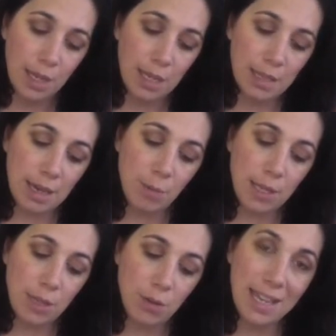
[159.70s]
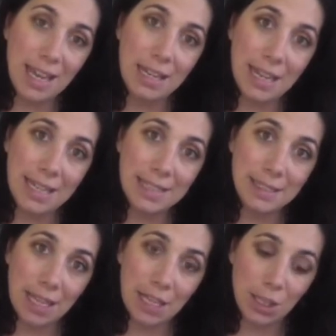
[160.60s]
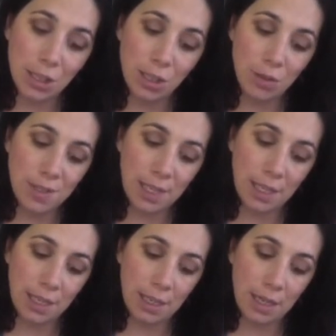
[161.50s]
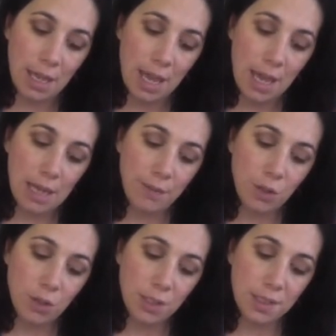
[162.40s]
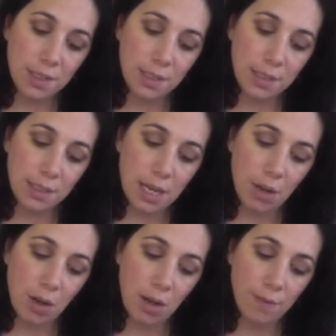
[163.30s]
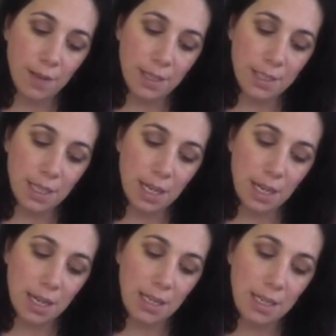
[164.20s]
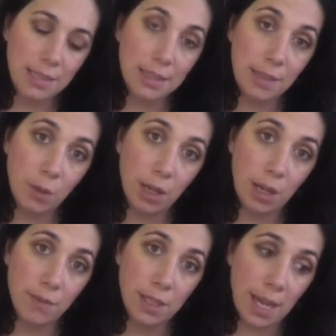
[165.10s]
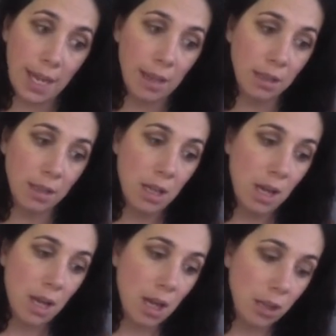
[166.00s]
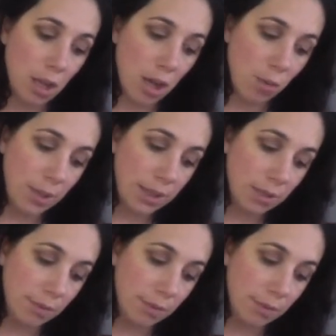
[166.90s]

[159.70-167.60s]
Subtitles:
And that way you can get nice and close in, and if you just cut off a tiny sliver of the nail along with the